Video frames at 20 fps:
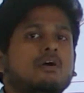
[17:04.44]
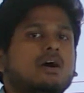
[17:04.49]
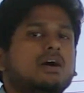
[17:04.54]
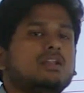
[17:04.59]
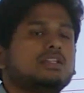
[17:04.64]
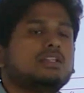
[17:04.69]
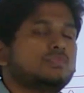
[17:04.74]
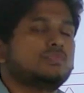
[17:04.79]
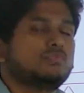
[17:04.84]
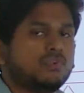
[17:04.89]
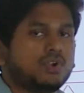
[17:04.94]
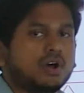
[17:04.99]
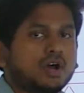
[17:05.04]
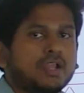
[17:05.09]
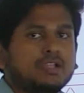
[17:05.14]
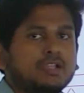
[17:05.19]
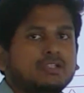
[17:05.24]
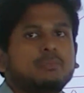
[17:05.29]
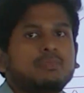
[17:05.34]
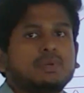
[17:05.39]
large
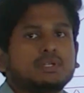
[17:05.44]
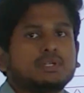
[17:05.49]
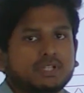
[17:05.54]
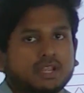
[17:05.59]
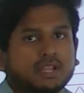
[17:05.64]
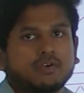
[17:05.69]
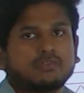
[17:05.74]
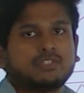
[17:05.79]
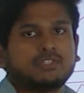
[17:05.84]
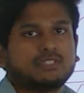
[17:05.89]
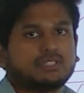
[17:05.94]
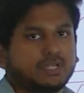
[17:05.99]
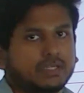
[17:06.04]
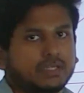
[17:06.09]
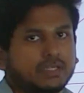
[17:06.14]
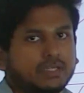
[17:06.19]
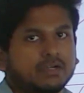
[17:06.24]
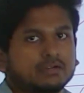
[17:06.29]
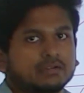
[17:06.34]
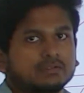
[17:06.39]
flaw in the measuring of this
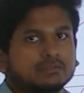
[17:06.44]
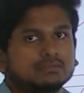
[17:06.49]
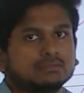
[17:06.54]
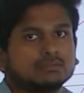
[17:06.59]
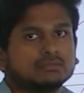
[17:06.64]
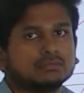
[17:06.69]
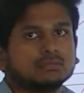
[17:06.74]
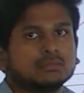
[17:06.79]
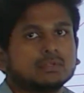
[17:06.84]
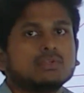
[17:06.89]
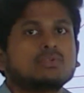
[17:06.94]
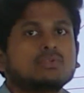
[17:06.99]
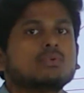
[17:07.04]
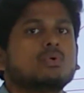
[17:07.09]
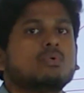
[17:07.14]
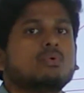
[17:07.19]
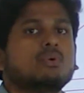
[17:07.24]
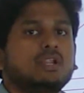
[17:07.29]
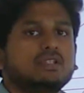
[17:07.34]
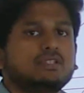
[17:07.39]
data.
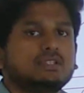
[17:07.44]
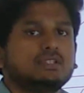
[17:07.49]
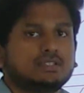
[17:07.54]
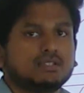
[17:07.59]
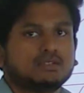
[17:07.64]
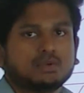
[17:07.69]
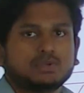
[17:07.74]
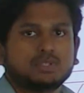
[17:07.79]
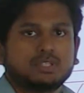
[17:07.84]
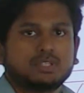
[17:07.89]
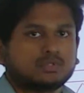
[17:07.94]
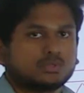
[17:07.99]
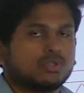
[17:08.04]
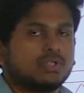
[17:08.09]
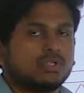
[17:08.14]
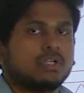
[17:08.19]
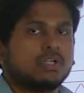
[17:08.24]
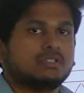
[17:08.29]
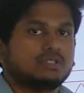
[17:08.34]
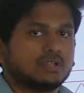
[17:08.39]
So only this is, this
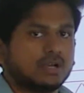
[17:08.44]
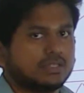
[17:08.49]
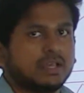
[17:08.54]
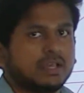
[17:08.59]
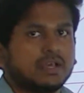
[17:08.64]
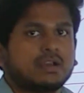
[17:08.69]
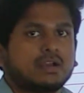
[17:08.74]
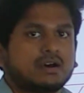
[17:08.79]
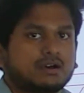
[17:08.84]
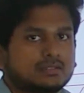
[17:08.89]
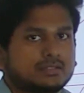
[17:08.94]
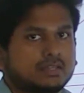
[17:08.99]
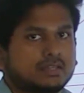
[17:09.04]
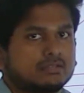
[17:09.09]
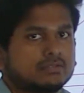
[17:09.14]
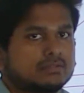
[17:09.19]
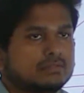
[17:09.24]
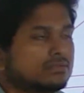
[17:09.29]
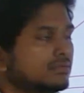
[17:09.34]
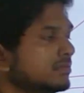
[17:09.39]
question is they are
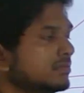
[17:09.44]
asking.